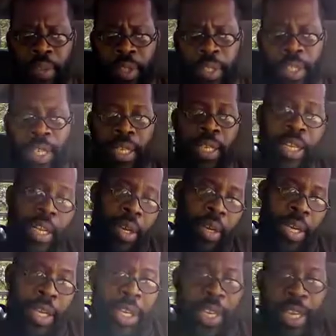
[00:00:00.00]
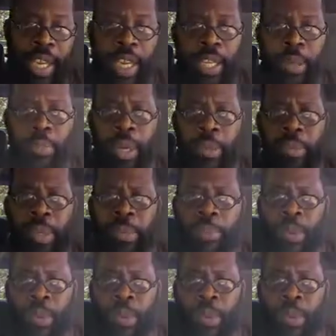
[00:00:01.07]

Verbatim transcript: and then in the kingdom they'll be